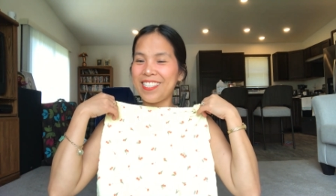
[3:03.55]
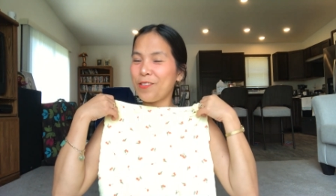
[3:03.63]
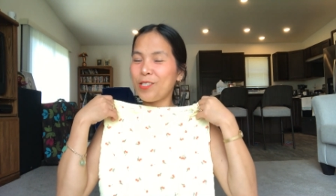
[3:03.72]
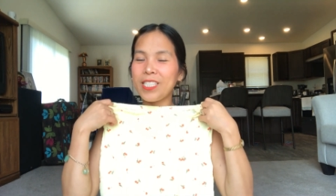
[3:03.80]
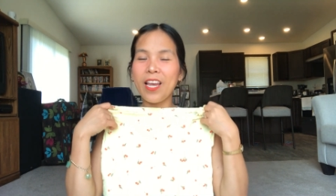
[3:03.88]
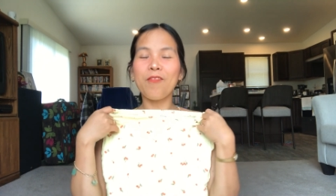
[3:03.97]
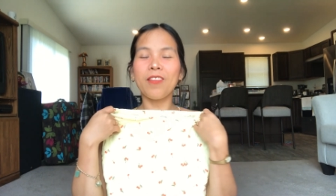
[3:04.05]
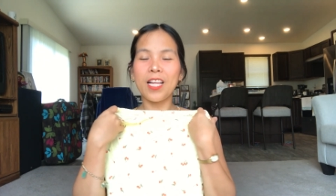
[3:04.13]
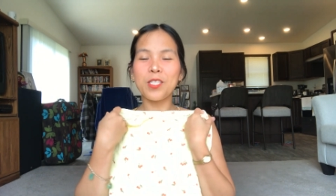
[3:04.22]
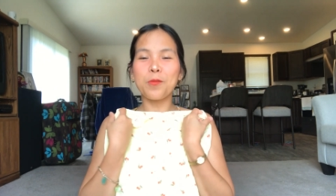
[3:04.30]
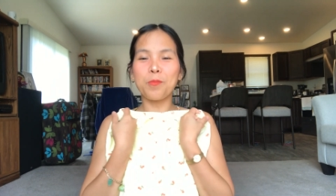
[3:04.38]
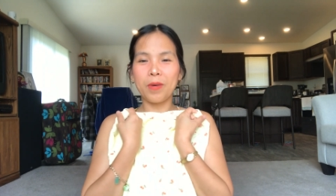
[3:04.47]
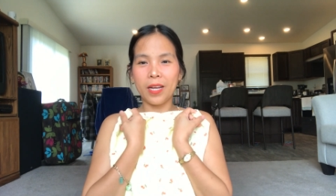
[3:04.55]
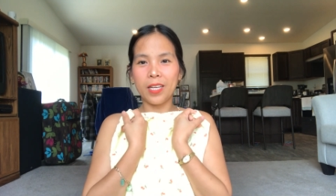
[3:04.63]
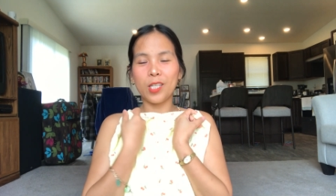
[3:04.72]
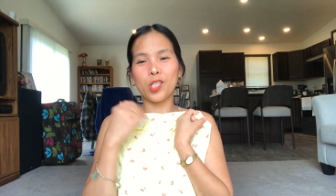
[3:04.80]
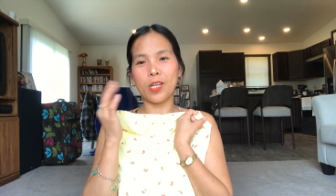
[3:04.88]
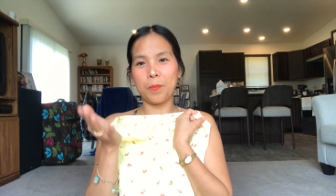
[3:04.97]
You save lots of
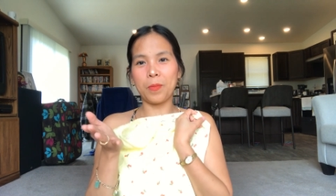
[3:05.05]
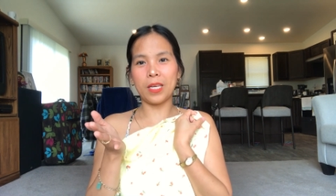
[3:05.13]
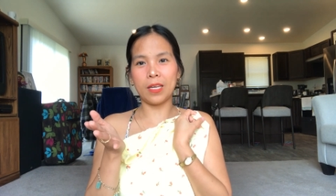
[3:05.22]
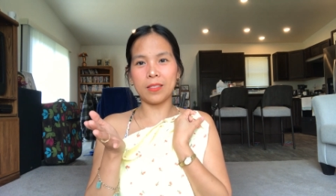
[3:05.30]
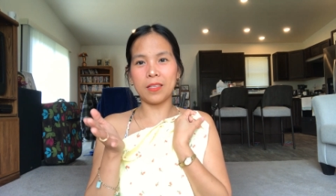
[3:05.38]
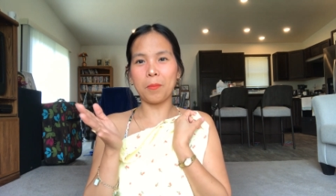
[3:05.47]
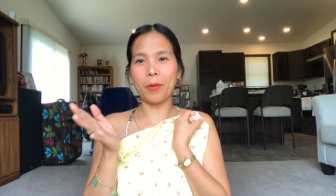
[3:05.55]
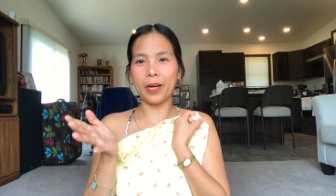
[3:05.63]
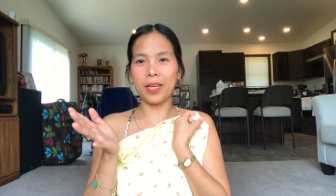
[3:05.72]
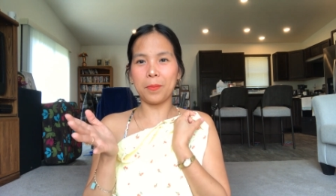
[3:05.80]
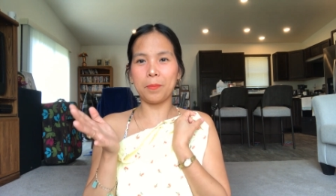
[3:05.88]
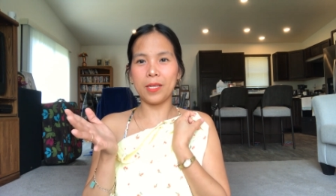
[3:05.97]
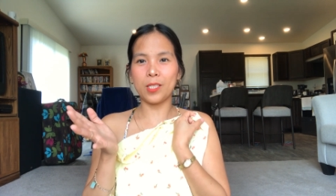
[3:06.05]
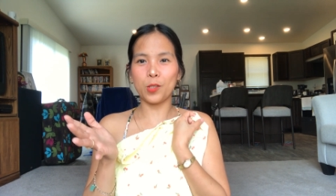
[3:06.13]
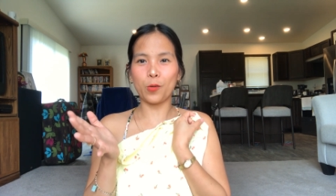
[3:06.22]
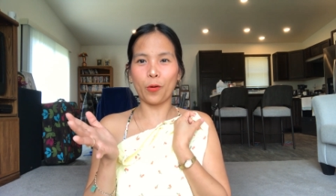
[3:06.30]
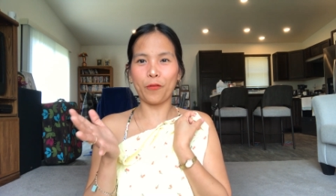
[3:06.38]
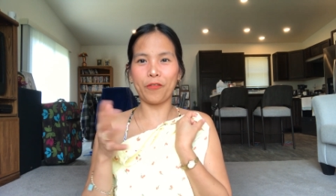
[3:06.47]
money shopping at the Bargain Bin store,